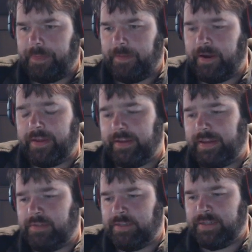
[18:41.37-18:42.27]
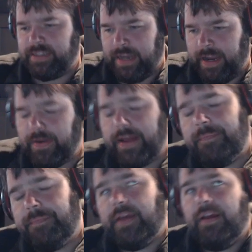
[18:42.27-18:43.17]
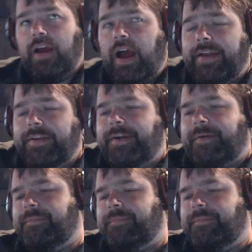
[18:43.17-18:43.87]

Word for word: Or I think that was a mistake. Well, I don't know.